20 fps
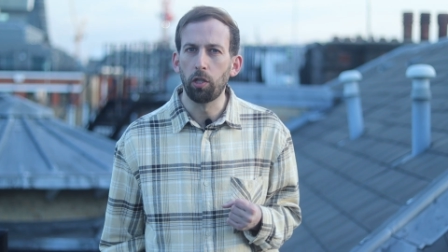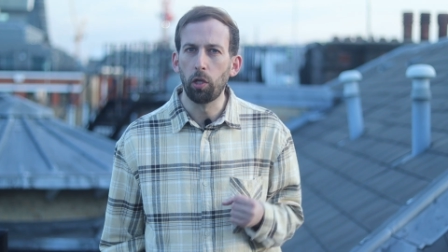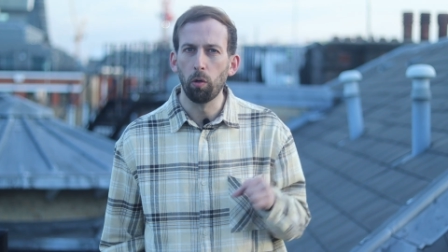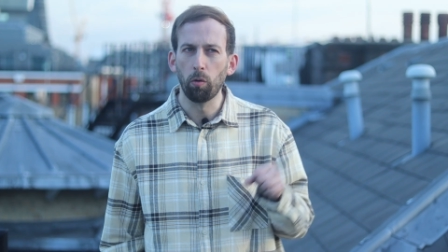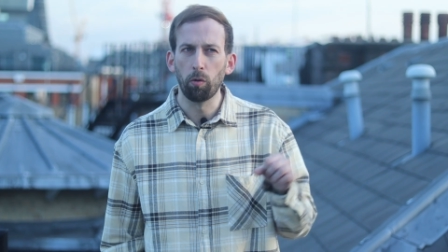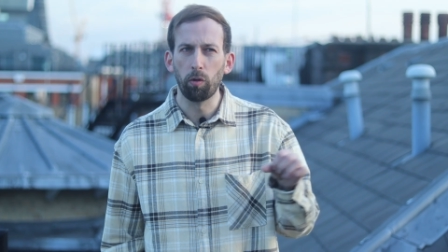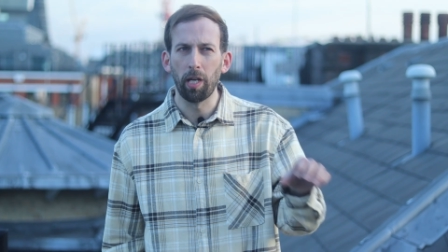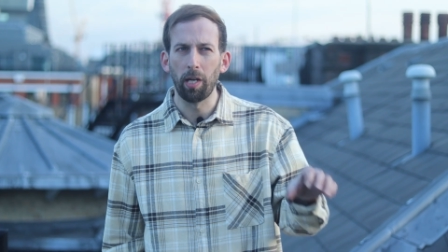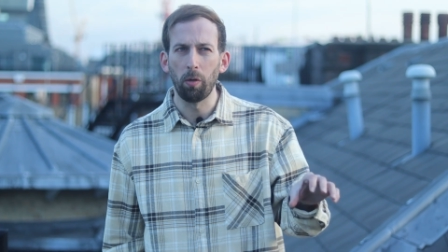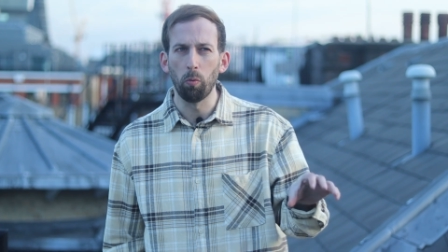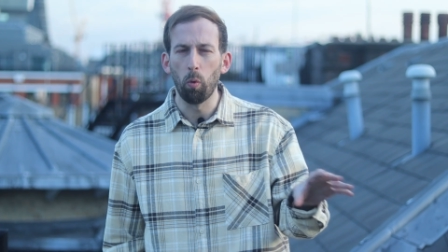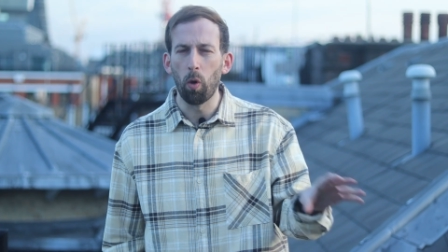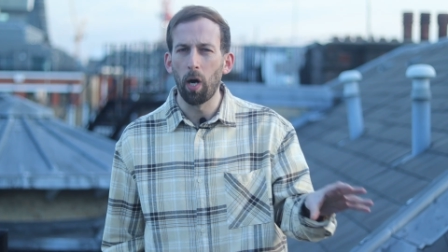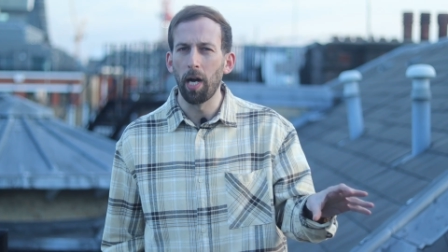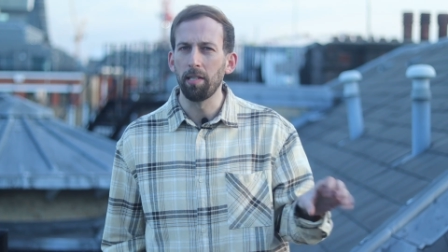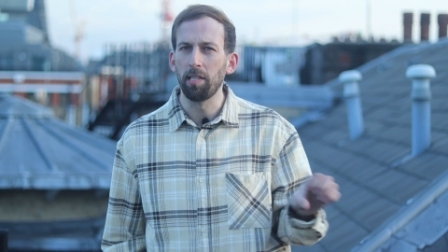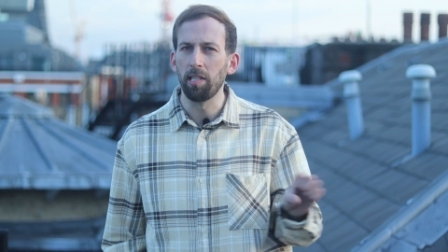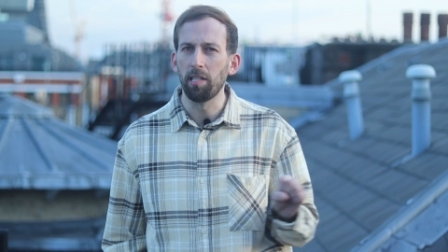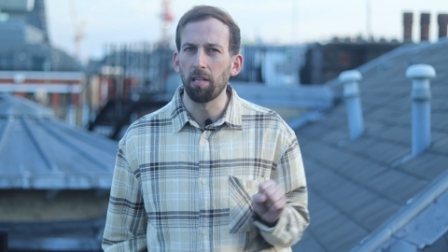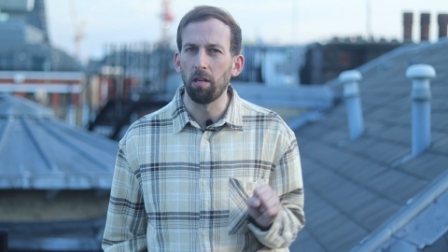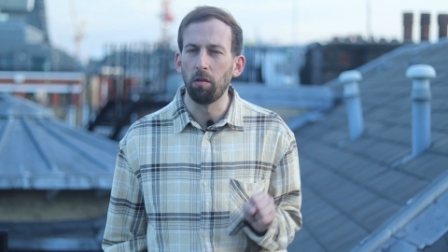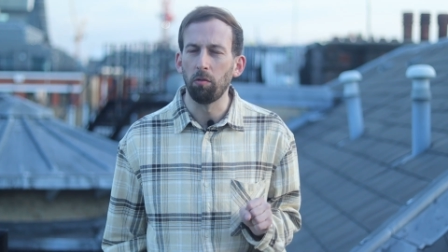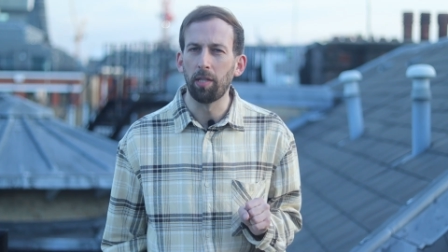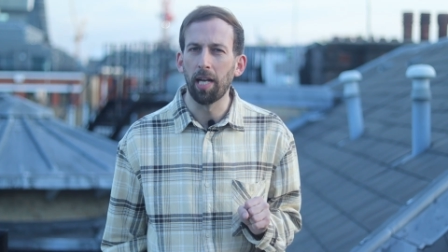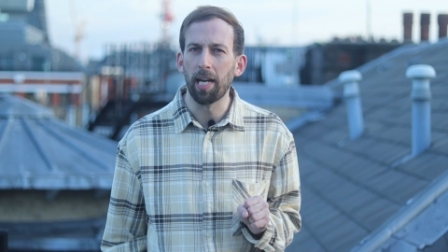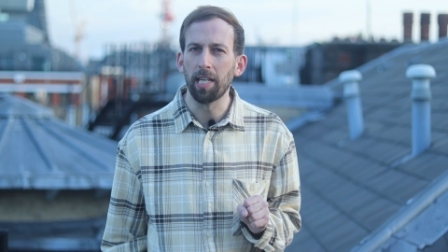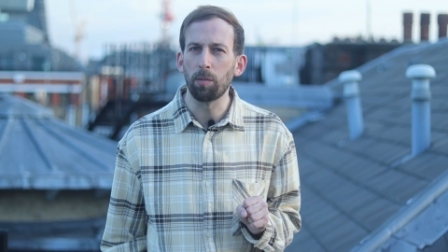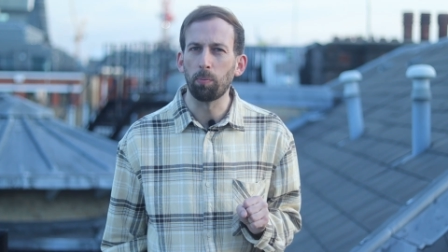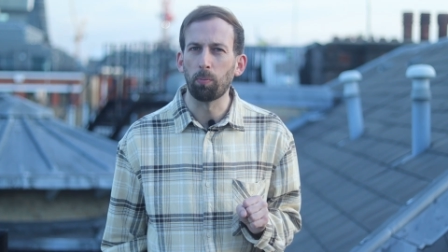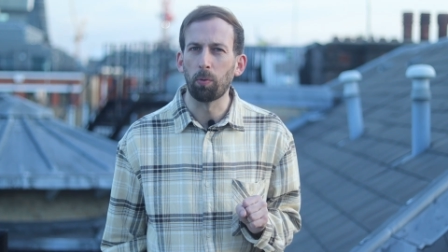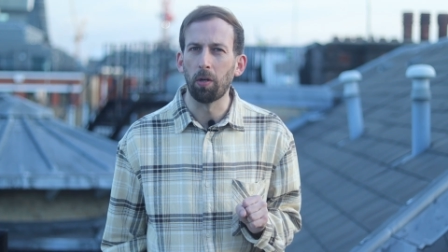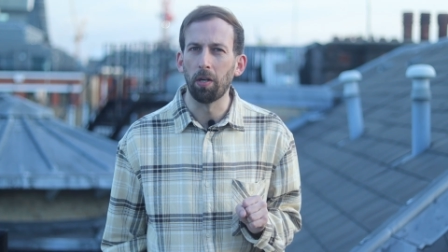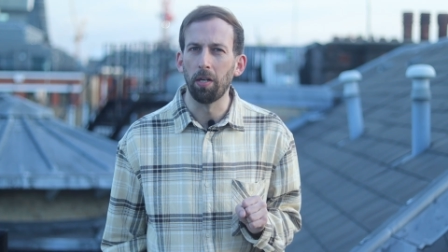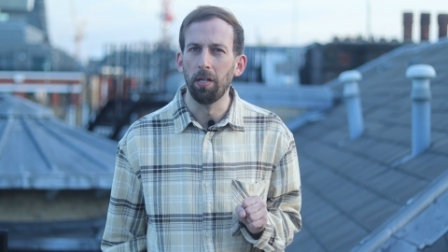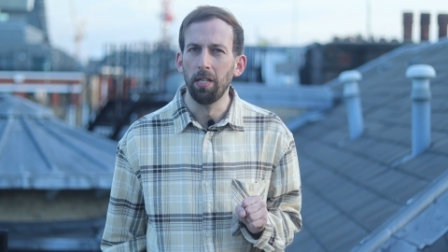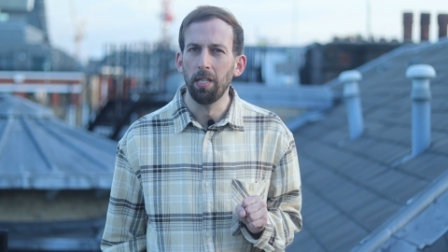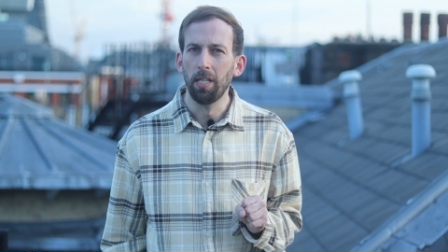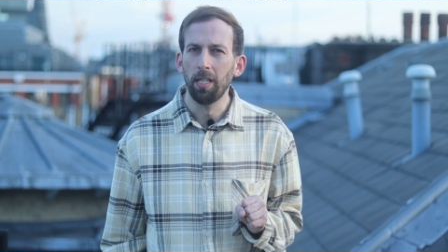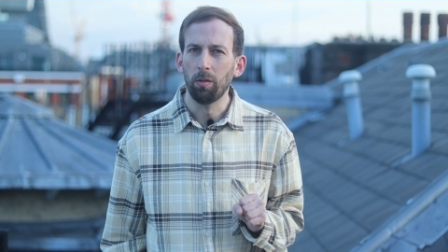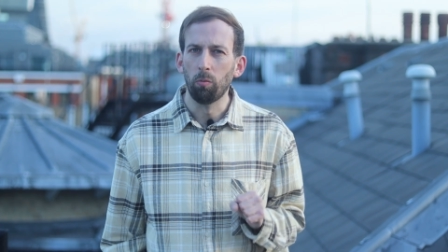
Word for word: She'll think, why is he so desperate?